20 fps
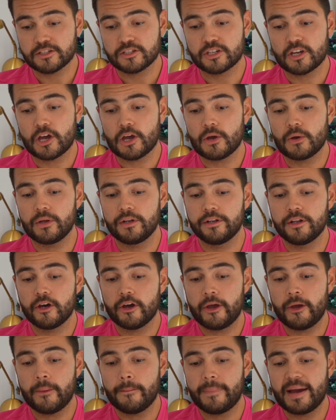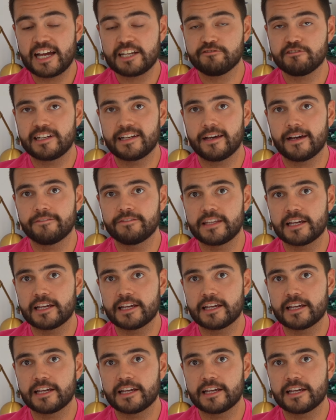so no battery life